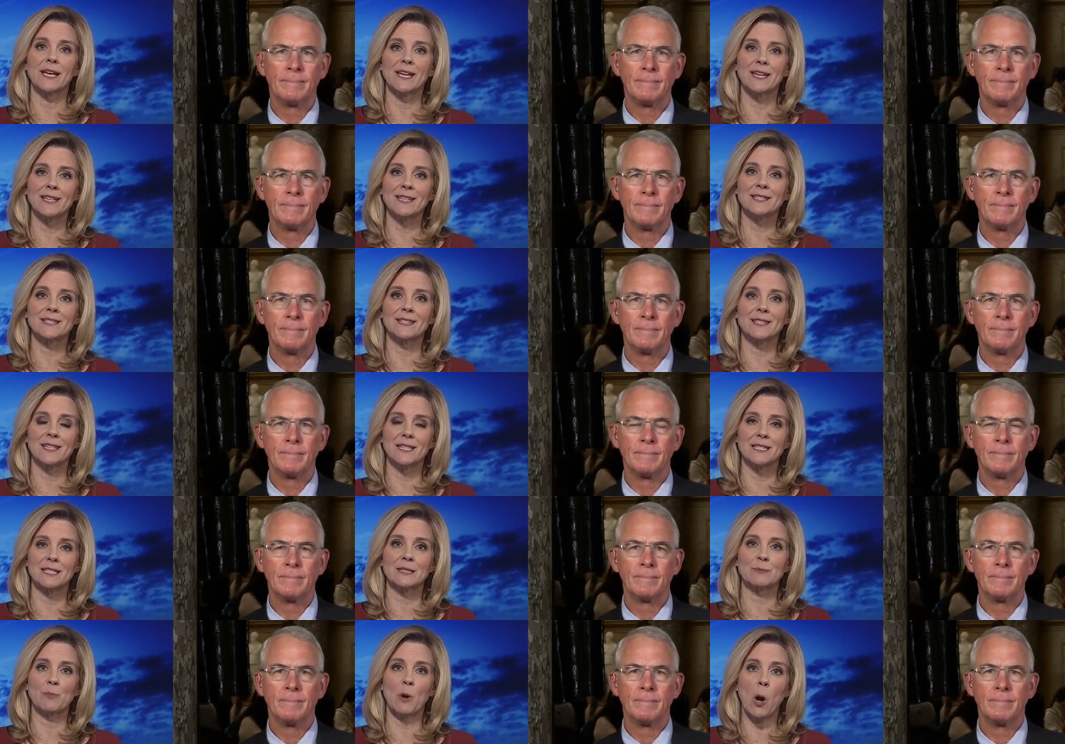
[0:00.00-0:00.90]
Speaker 1: is this
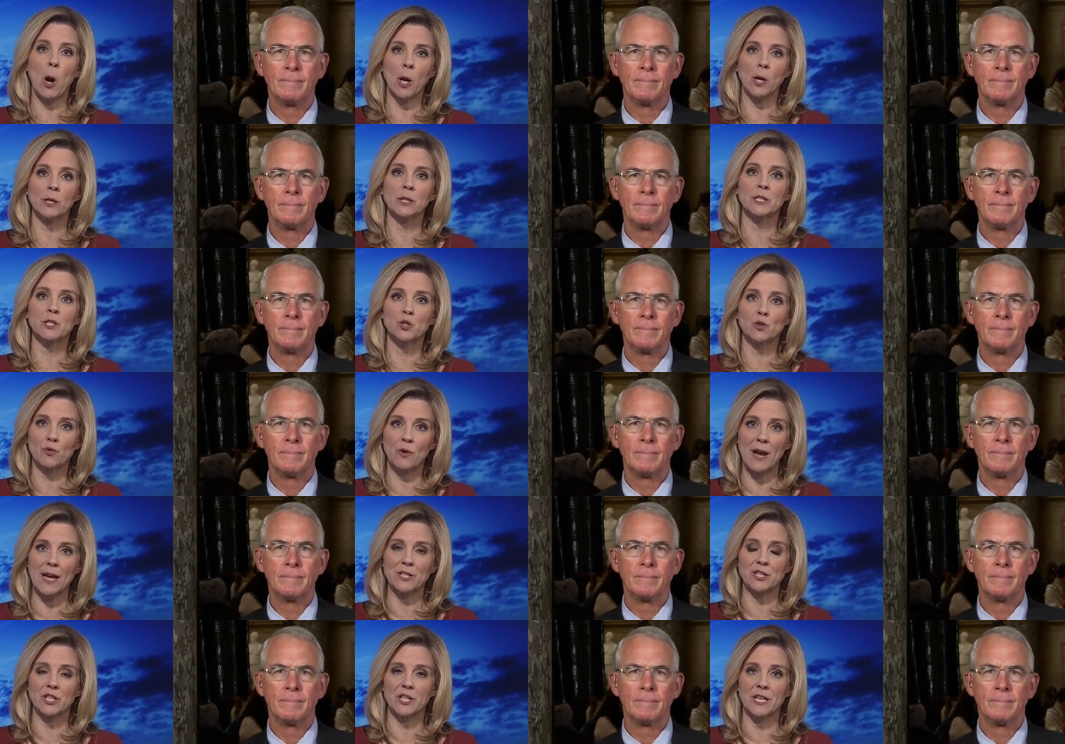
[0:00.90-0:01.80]
Parkland
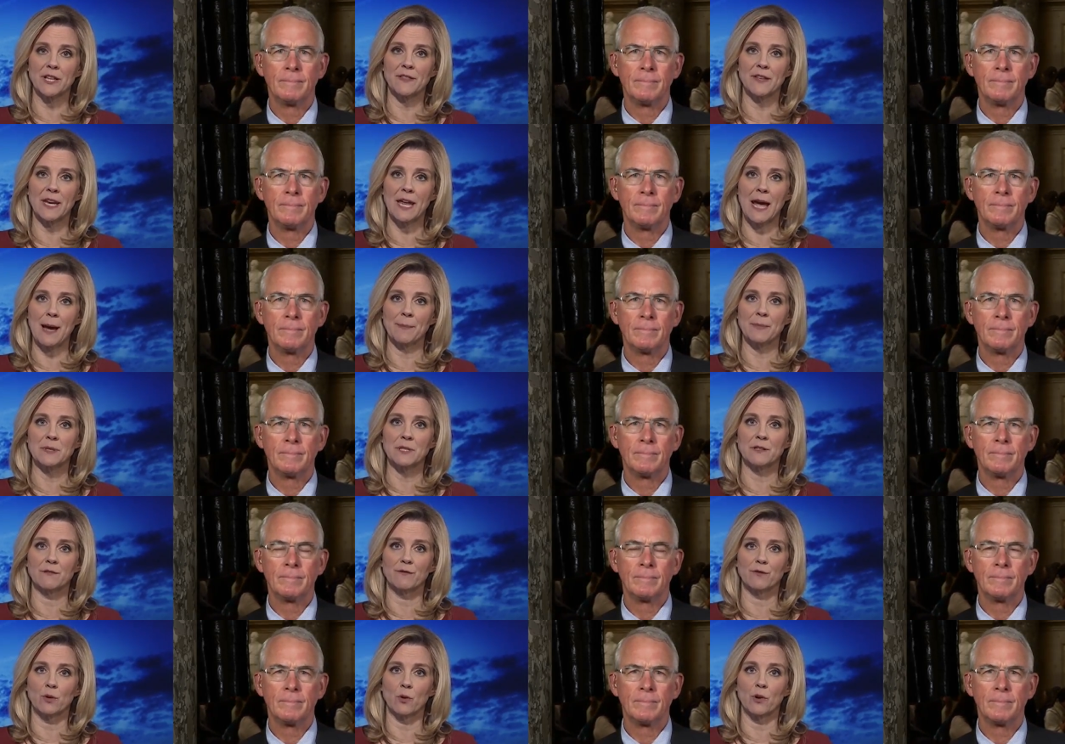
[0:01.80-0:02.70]
tragedy that happened in
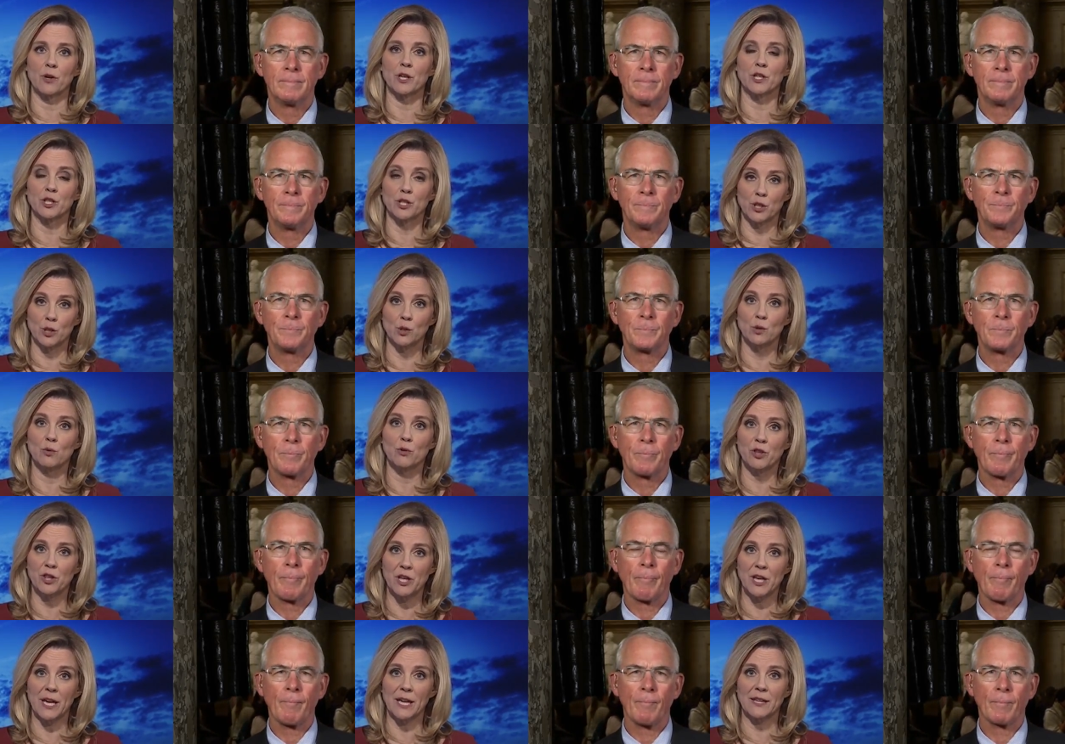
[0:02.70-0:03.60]
Florida, do you
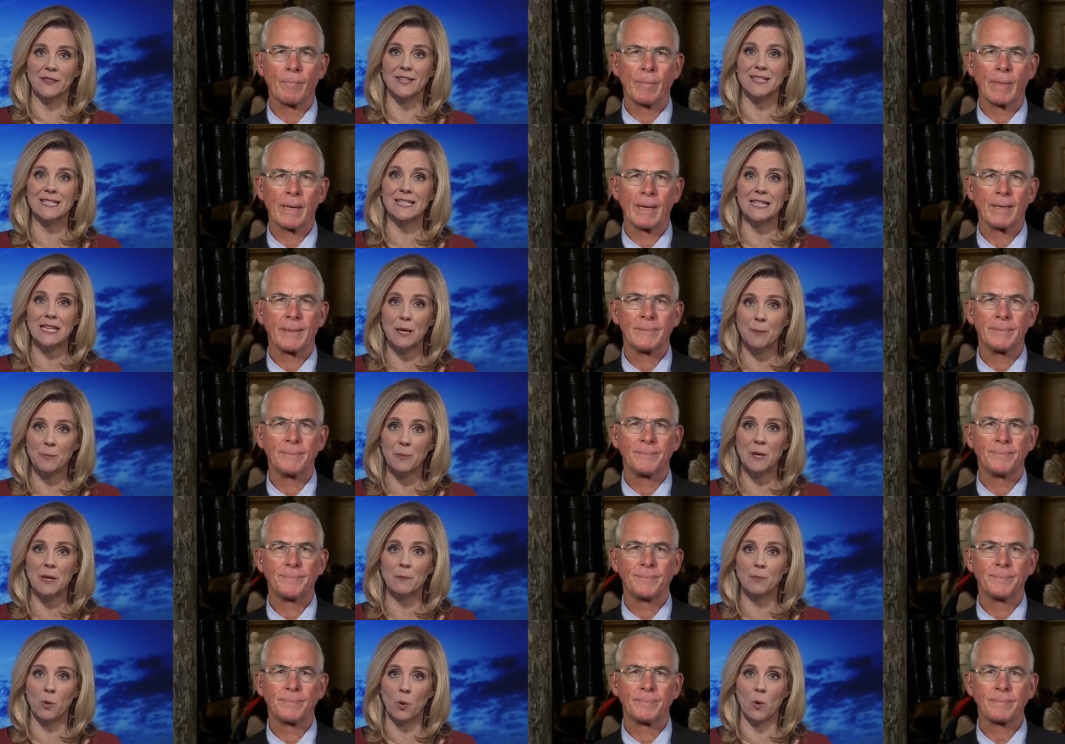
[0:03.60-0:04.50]
think, the tipping
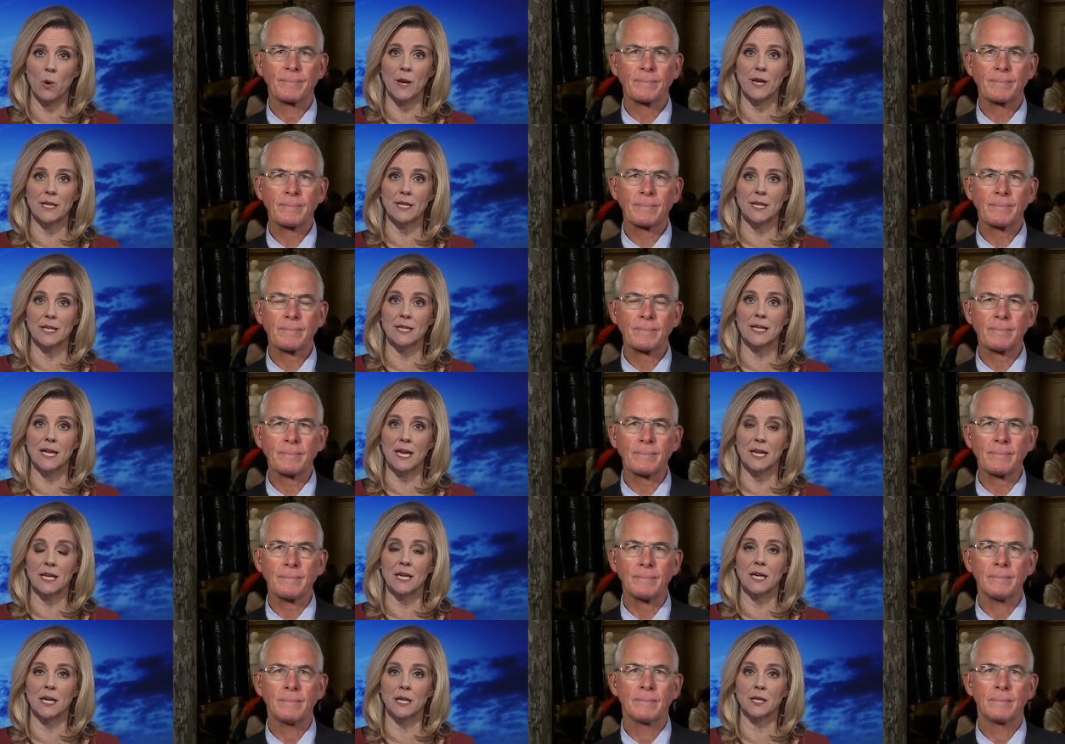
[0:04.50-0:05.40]
point in getting
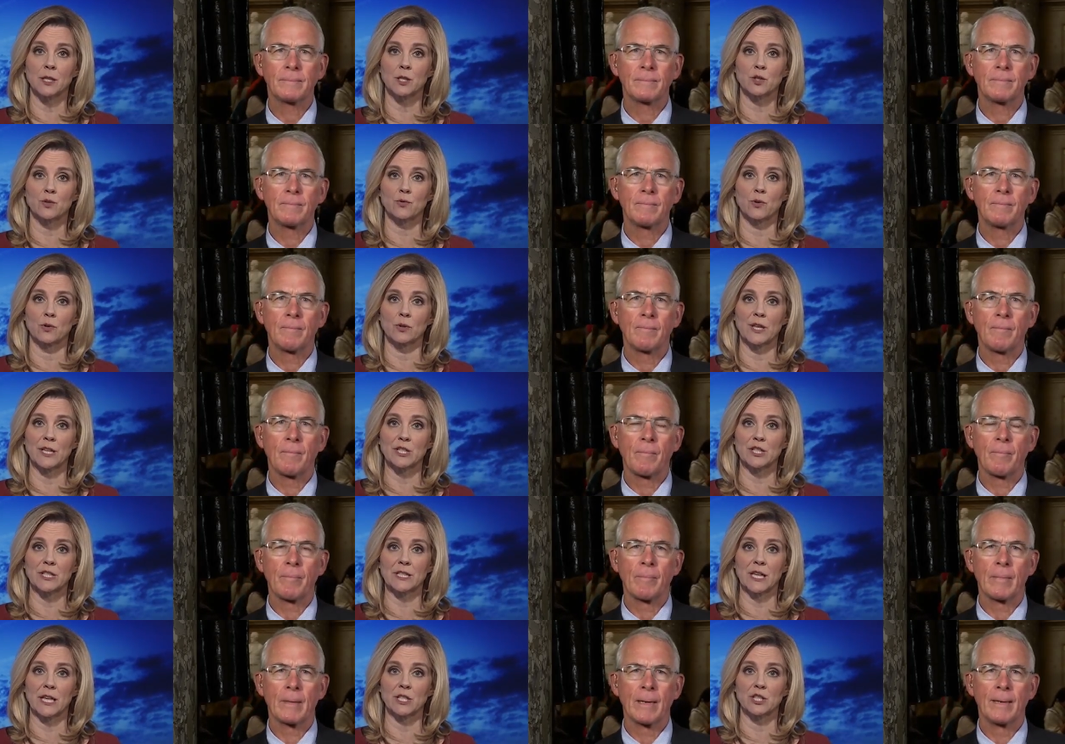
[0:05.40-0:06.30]
gun control
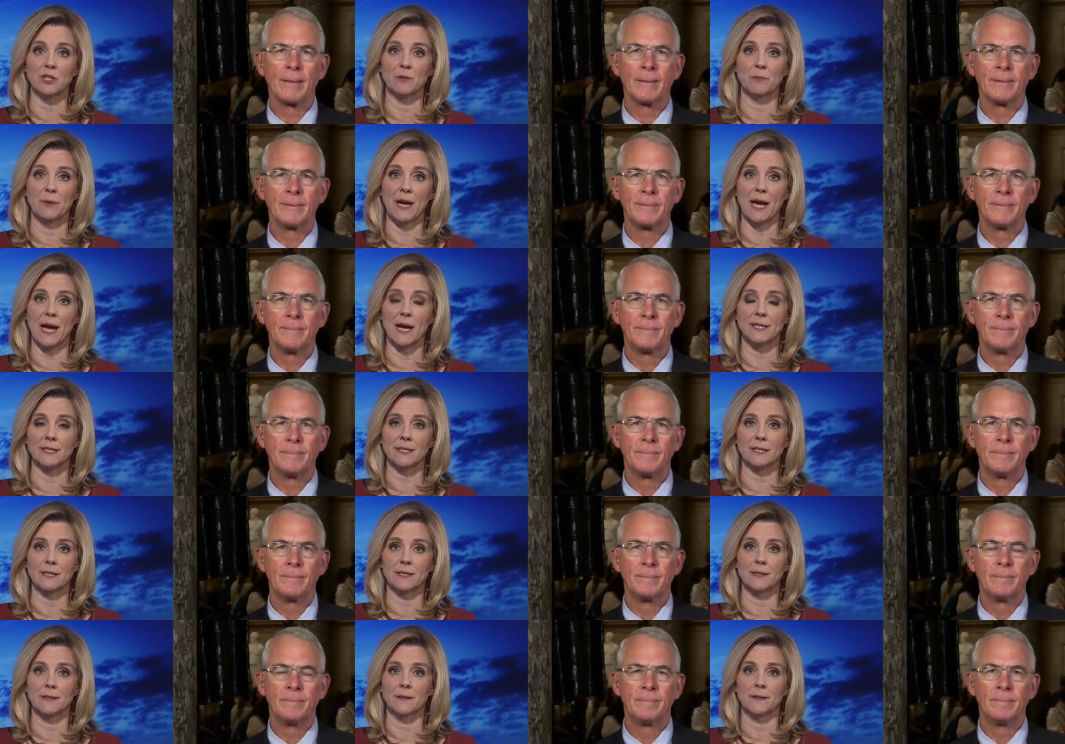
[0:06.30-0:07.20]
legislation passed?